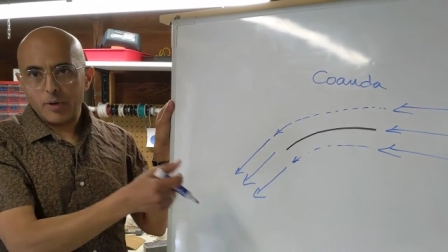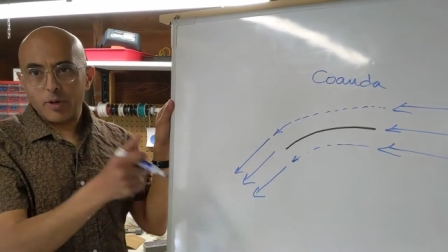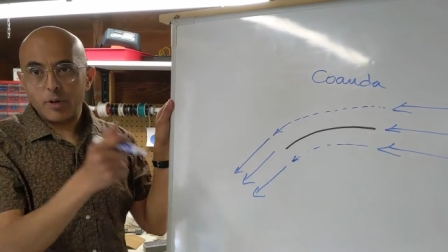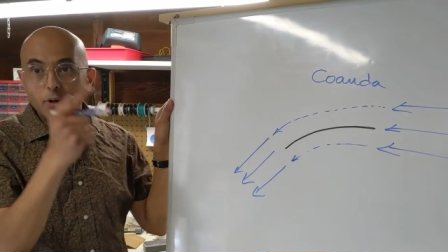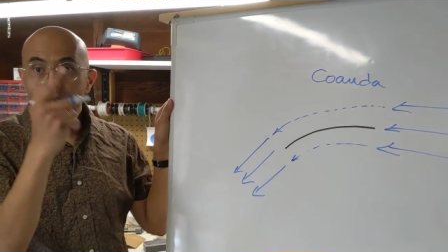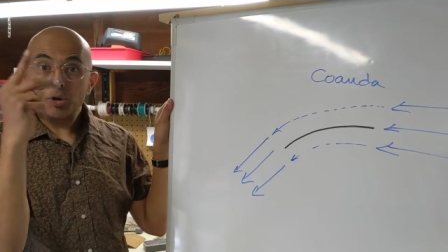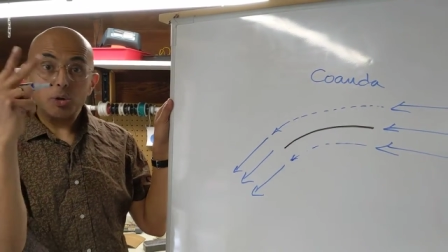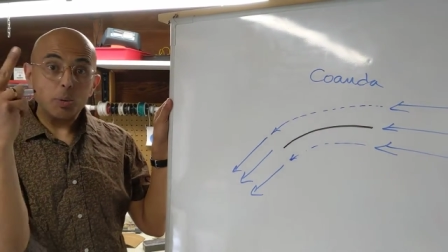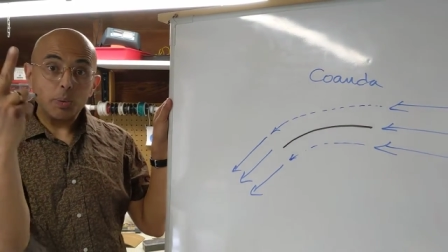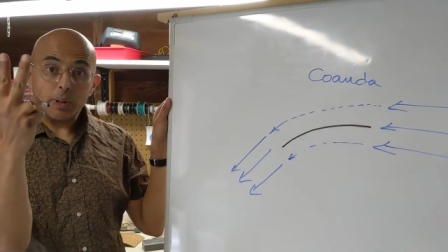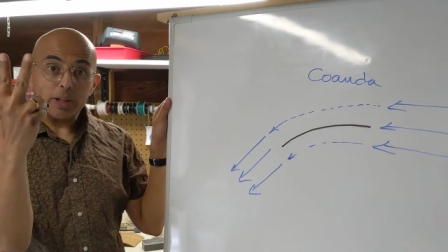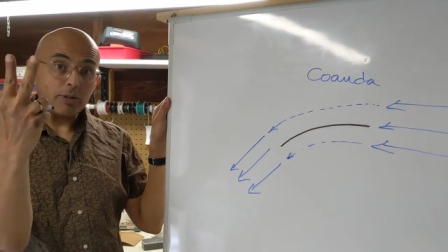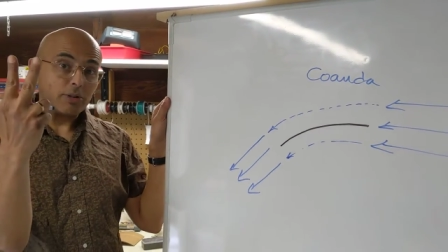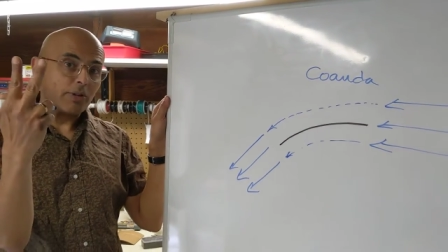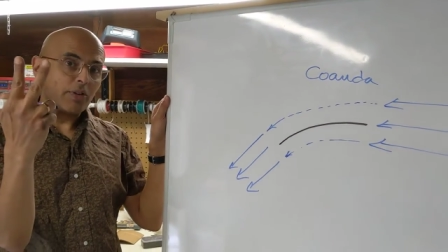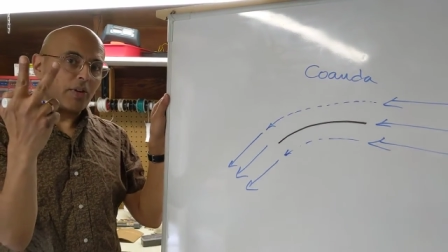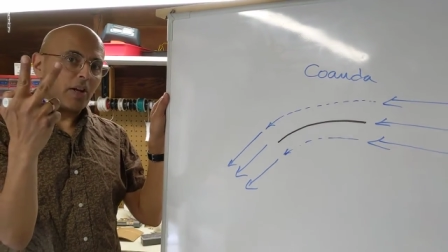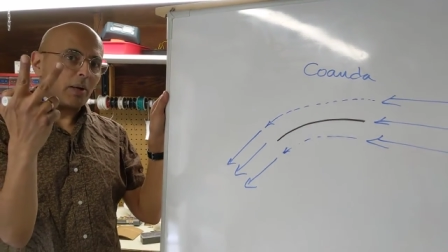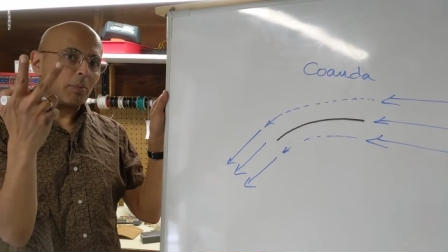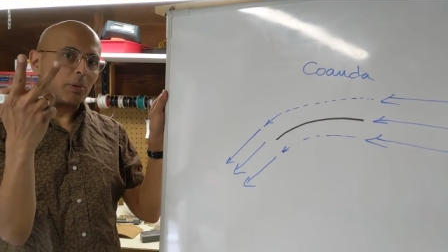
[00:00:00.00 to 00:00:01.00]
there are two
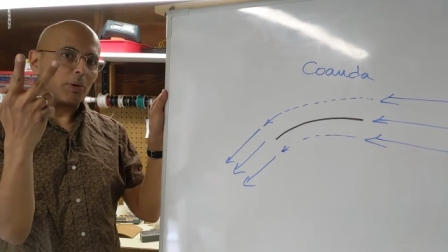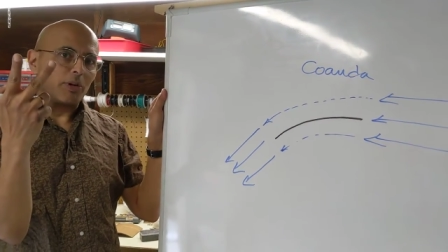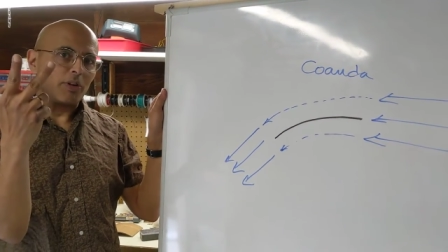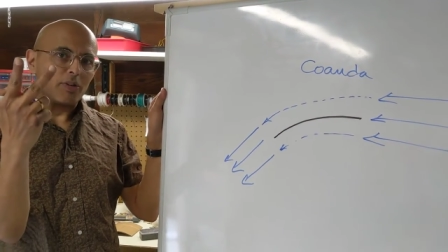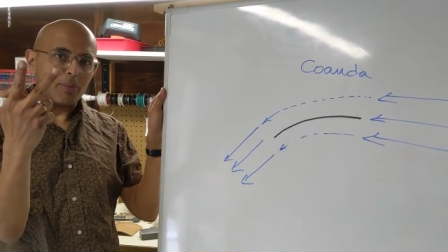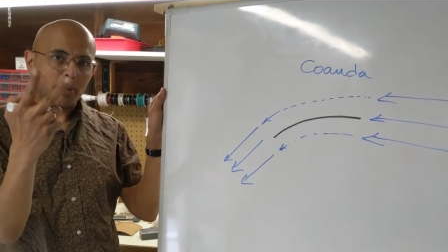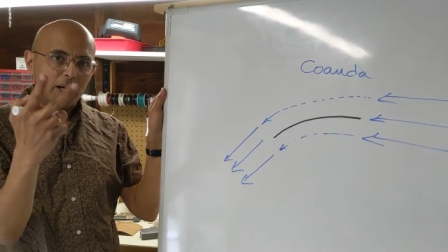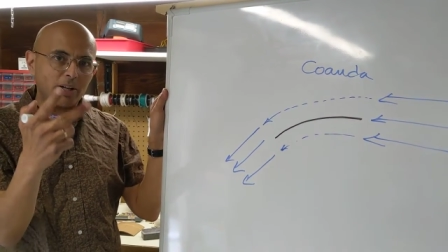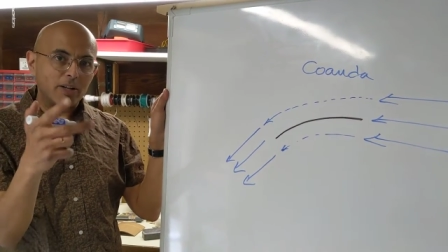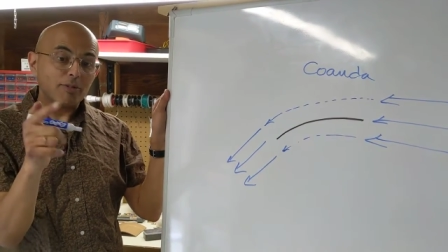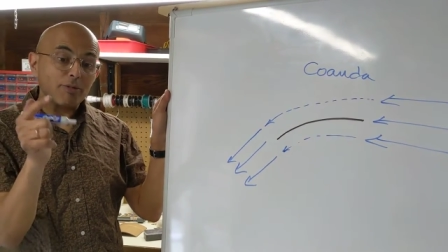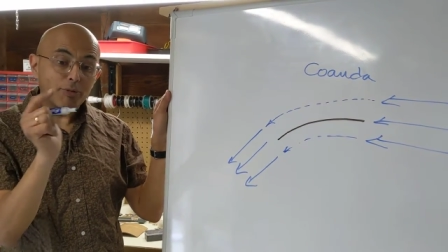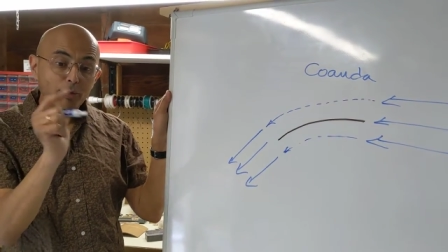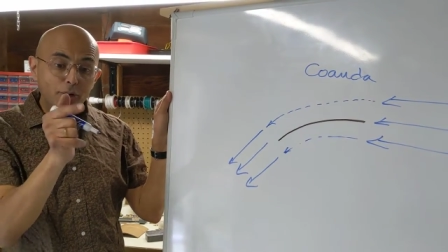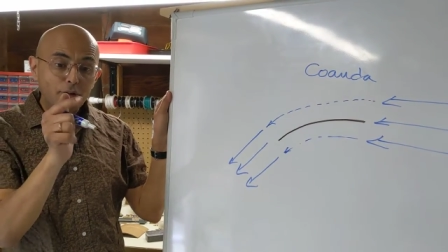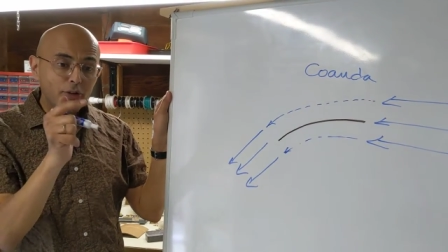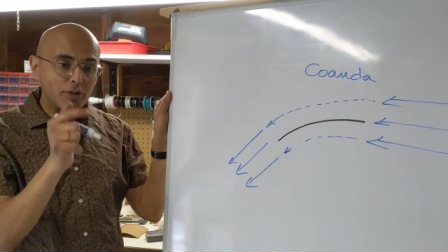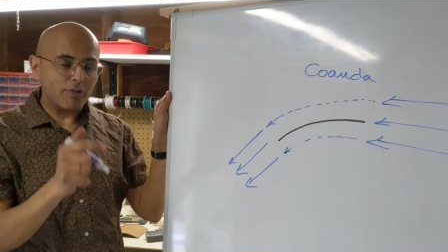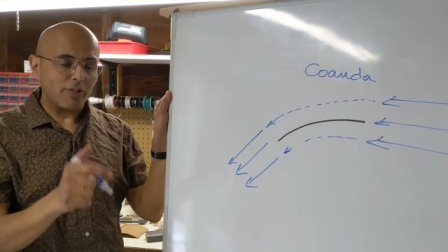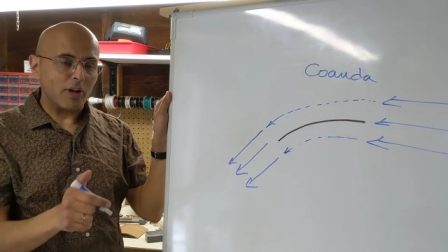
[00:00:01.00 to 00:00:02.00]
interesting points about it.
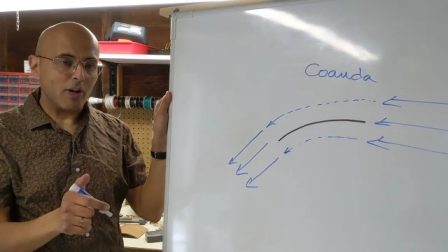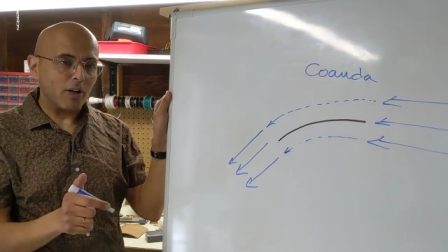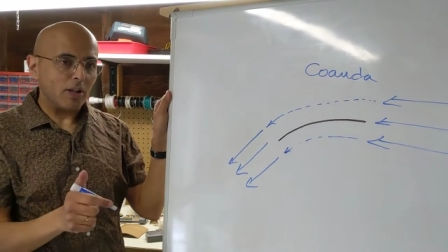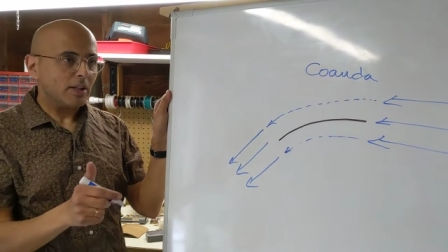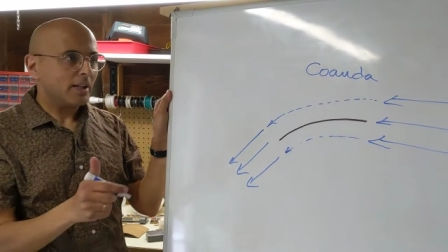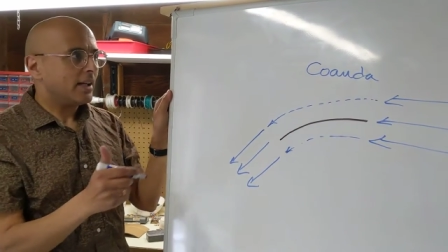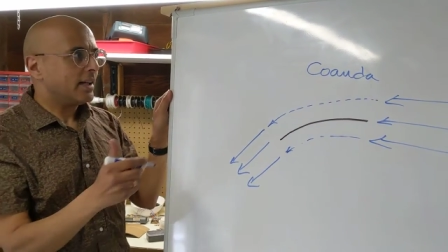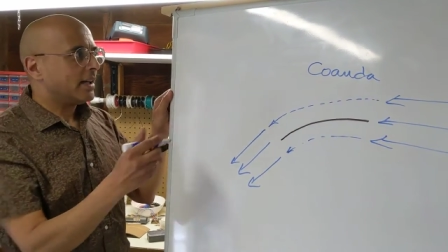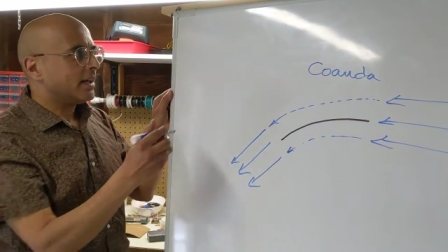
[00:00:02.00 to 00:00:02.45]
First of all,